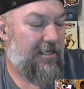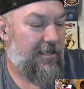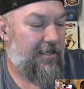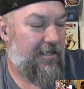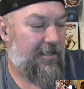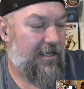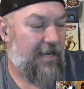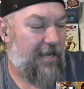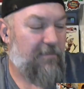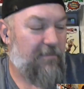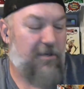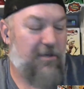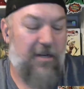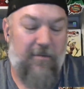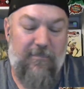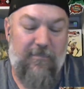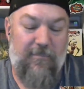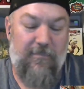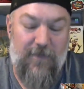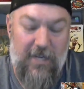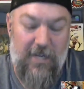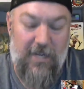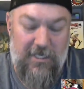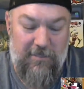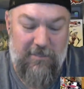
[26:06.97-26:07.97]
I'm going to
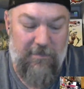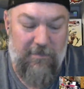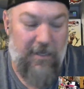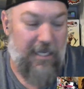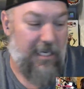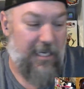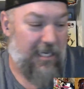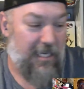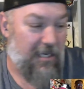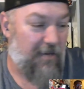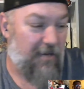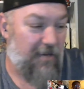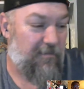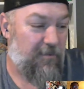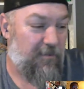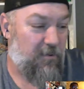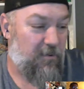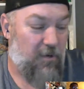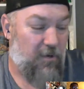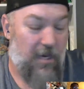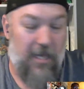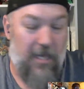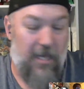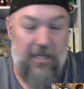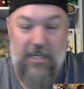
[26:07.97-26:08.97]
finish picking up the
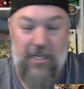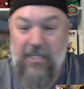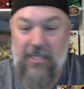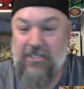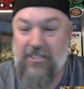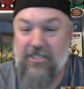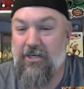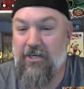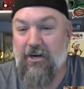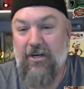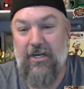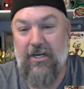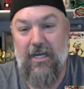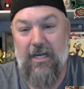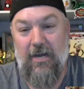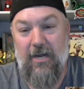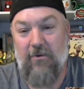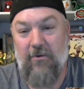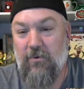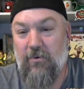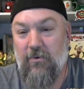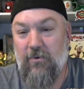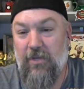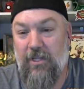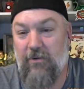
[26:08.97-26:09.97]
run. It started out
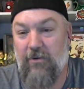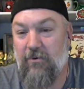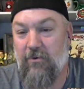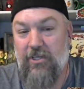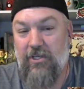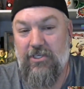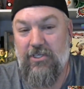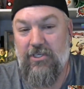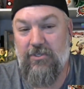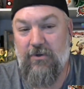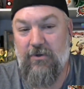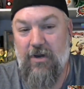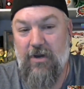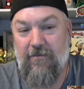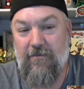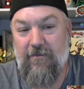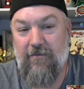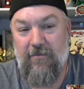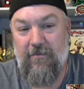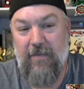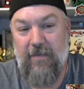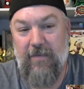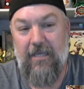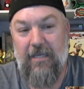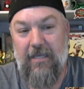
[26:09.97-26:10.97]
really, really strong for
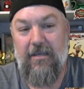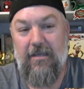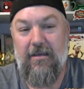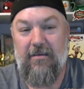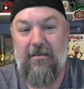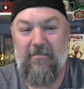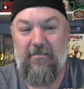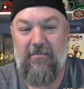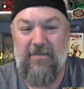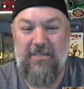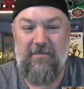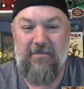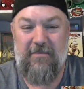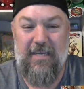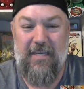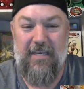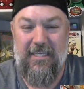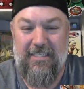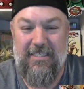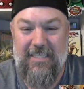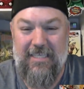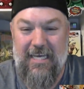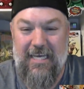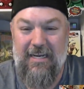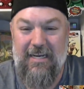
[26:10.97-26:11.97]
me. It seems like
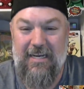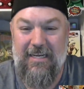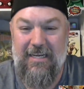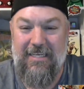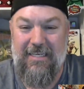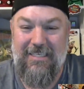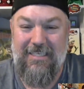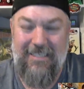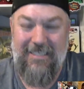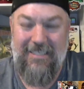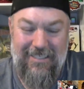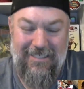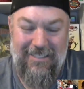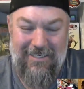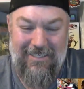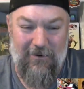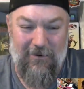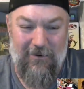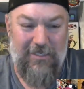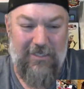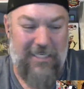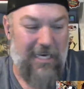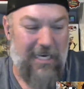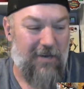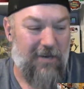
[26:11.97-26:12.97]
it's kind of
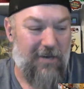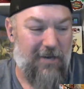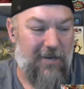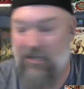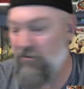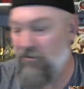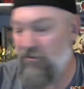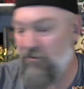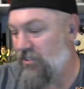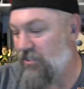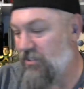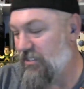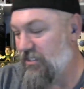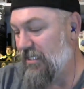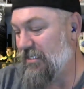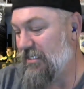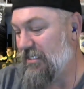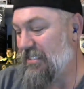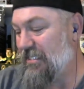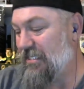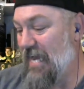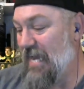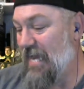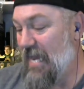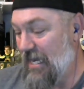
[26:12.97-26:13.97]
going downhill just a
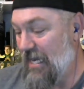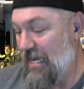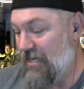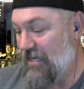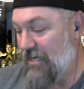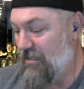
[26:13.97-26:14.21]
tad.